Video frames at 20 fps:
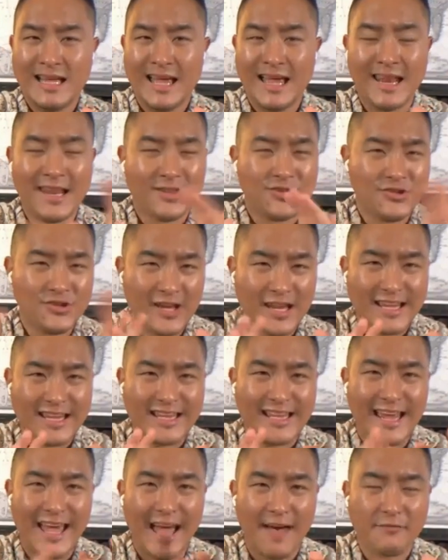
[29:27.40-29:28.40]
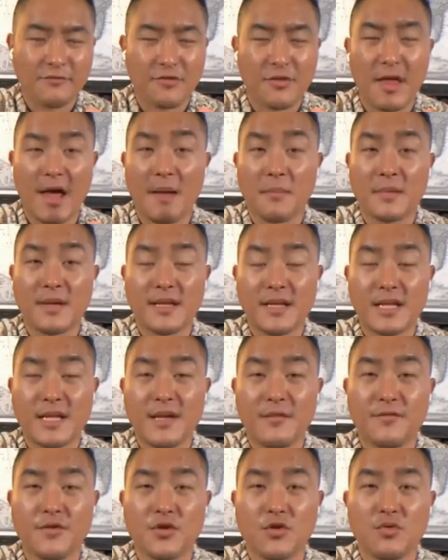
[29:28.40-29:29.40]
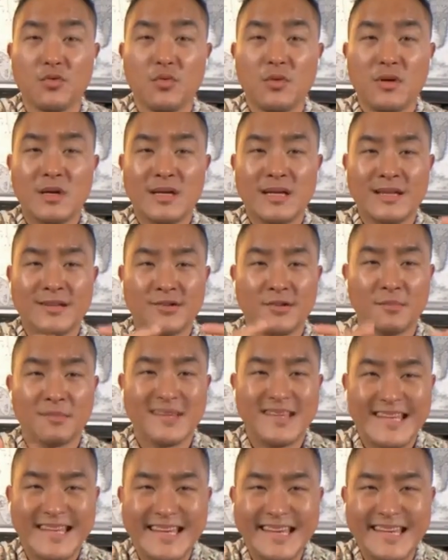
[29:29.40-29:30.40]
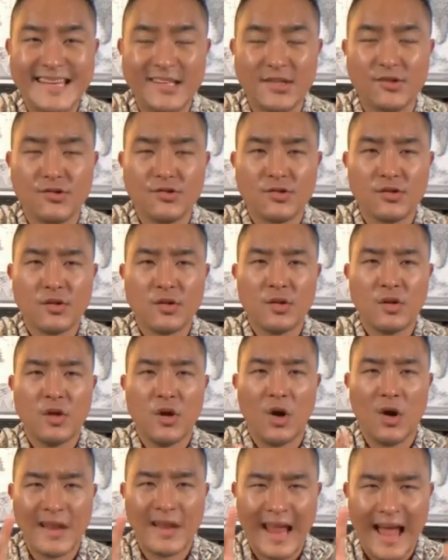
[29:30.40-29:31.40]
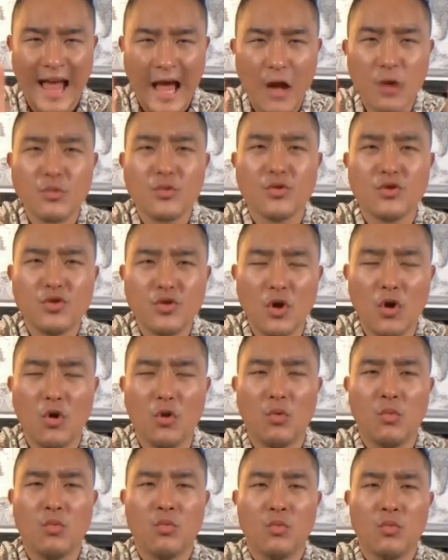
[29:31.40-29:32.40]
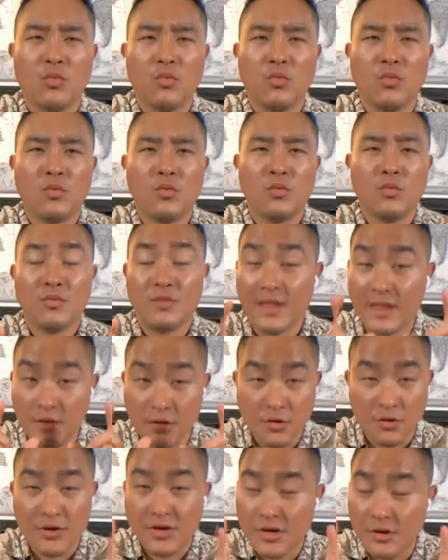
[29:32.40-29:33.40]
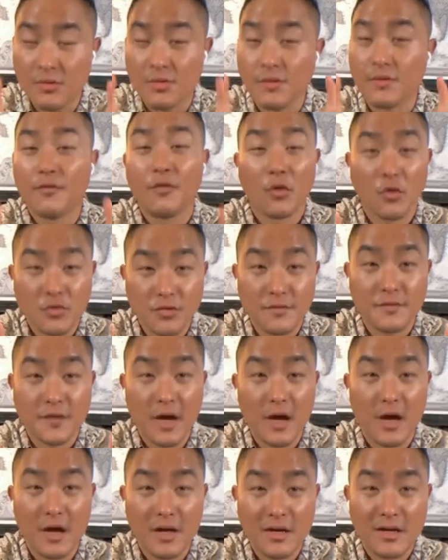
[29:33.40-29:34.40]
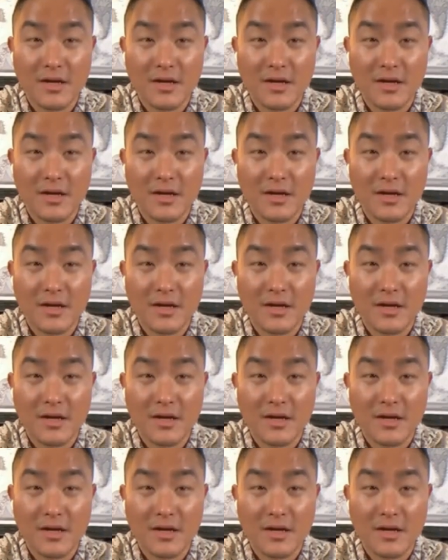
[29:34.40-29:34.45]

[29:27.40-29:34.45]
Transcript: And then secondly, after that, I'm going to give you some keys on how you know that you're hearing the voice of God.